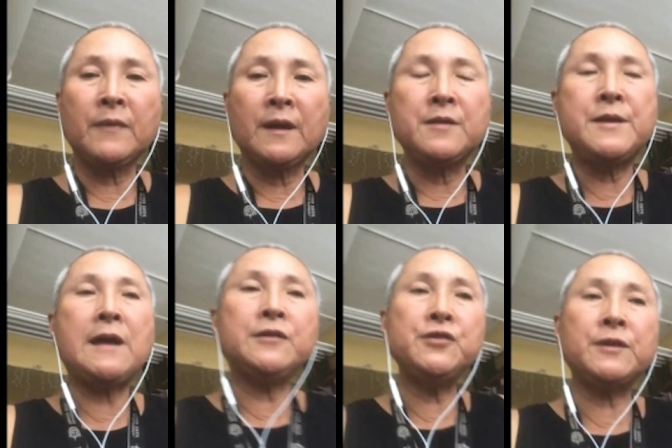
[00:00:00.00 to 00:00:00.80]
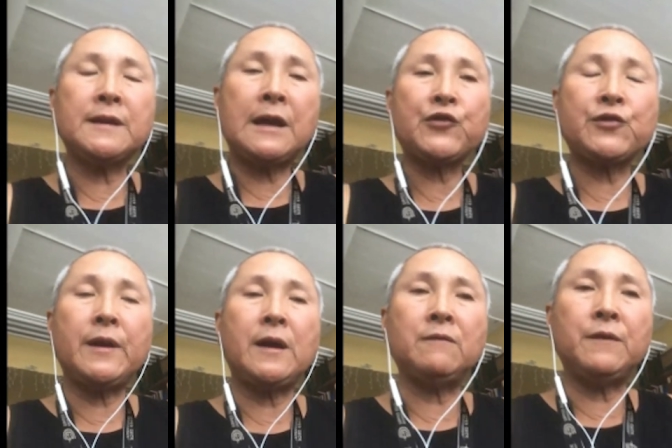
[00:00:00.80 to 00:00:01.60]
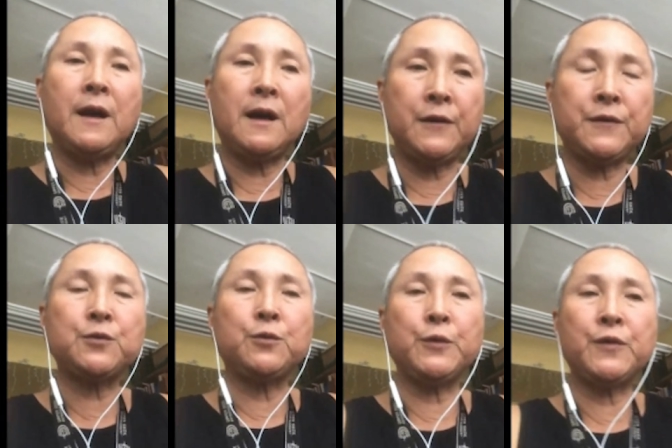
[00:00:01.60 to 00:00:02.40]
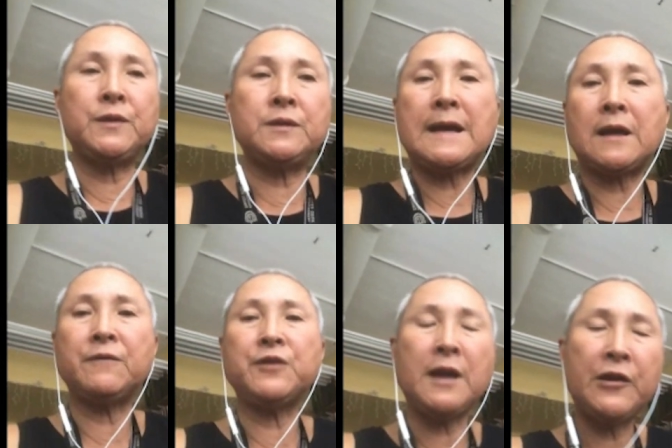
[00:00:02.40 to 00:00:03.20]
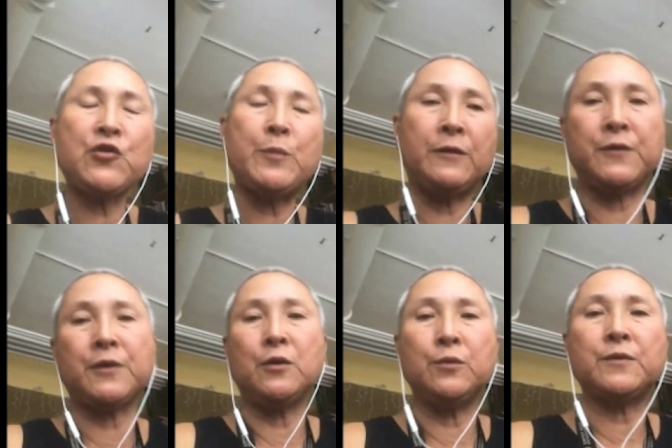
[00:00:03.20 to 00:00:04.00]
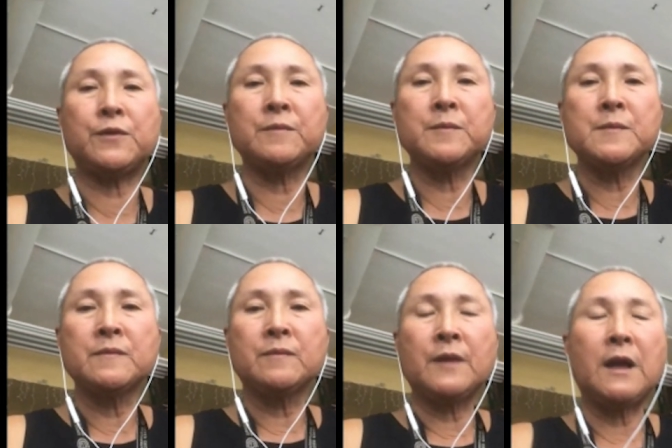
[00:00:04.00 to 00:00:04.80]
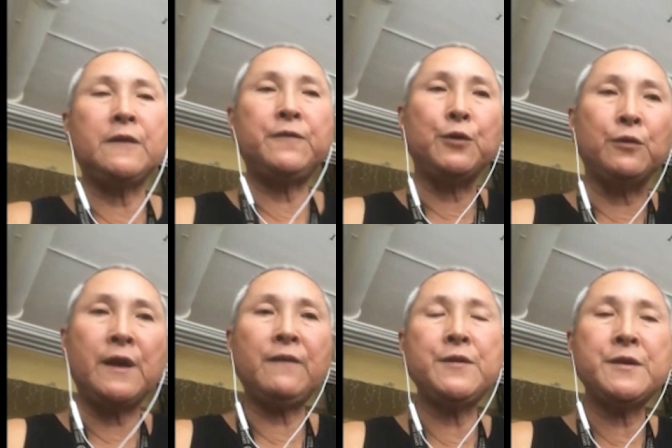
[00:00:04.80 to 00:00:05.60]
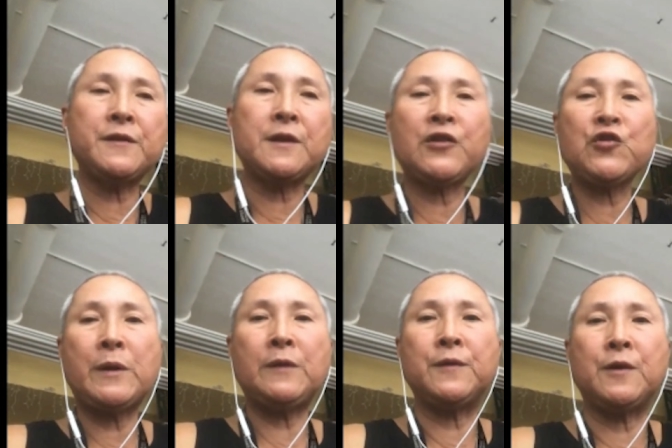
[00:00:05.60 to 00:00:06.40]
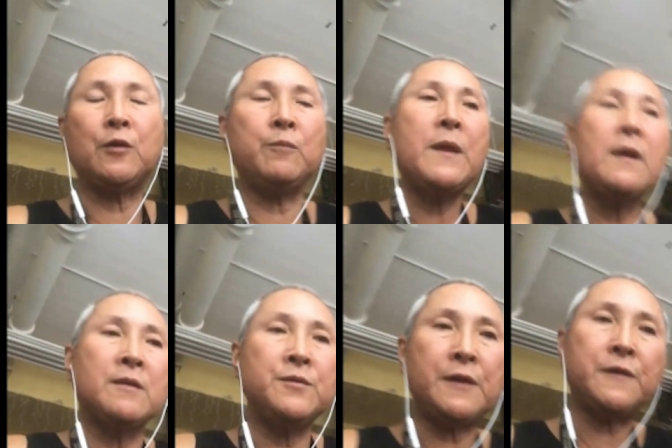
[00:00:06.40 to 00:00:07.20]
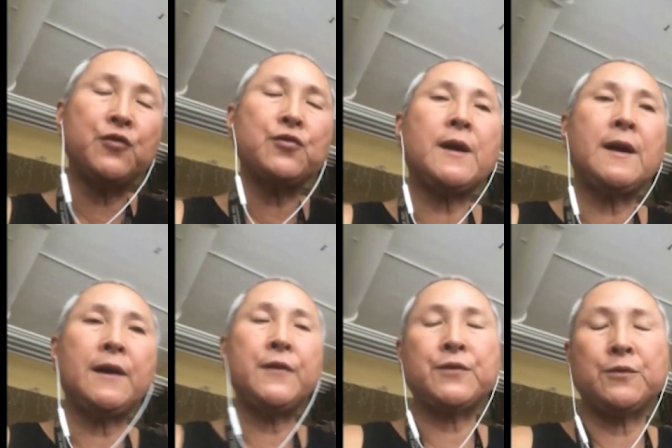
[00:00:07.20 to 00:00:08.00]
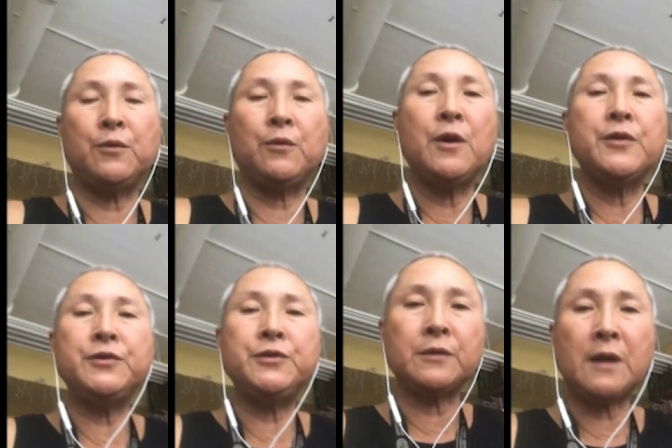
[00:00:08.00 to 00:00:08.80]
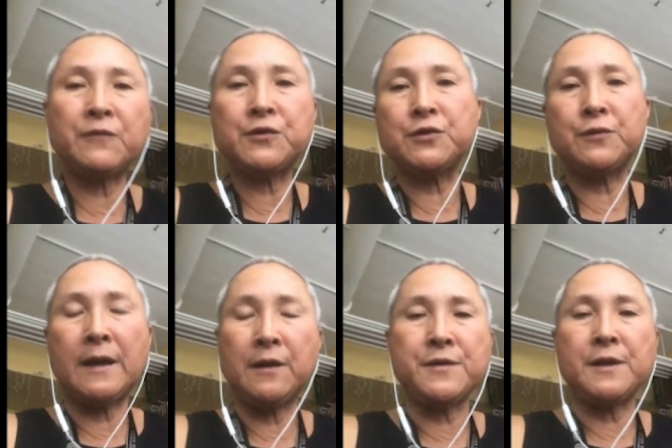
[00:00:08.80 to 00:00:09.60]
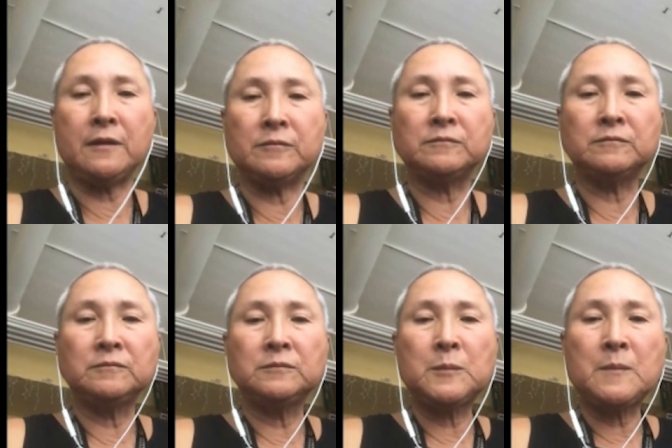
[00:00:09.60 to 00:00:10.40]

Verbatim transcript: then you can actually have high schools that have catchment zones. And if you live in this catchment zone, this is your high school. You don't have to do anything. Yeah.